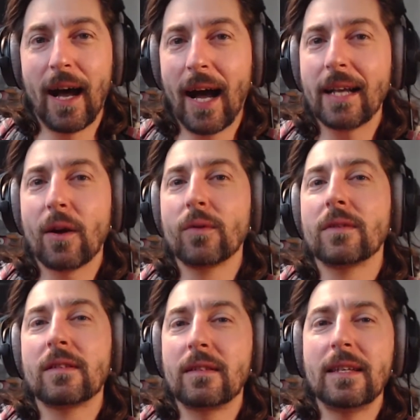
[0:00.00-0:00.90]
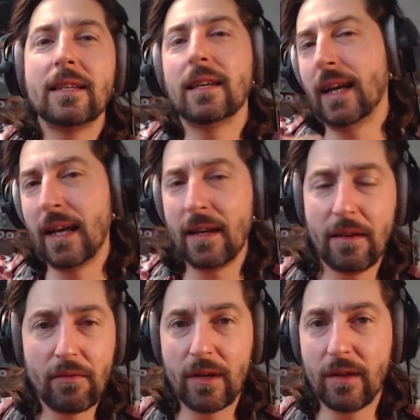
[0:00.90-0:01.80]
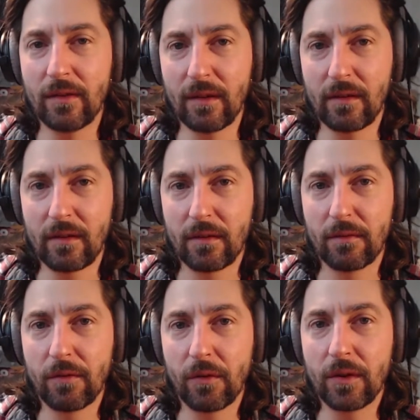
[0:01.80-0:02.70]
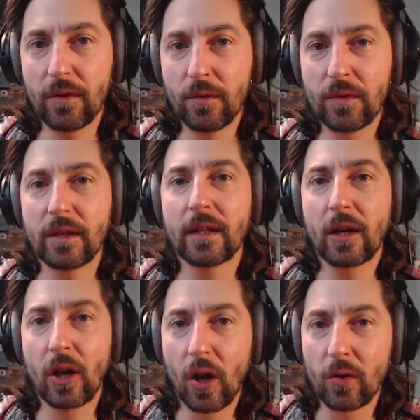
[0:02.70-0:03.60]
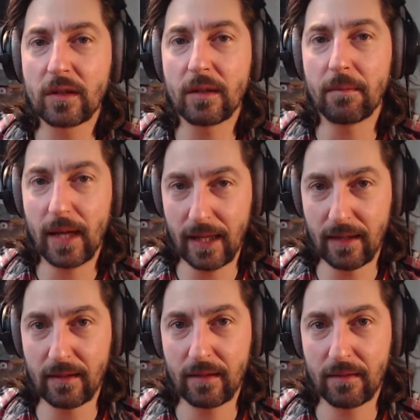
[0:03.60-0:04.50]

I don't see any reason for using a close-up lens.